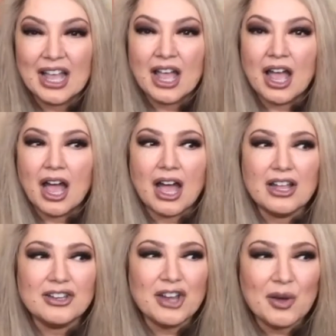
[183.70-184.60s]
no, I
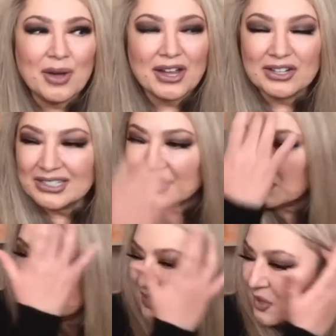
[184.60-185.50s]
honestly don't
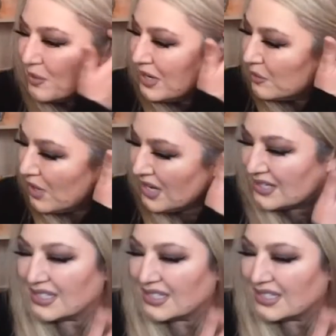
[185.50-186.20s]
even know where it was.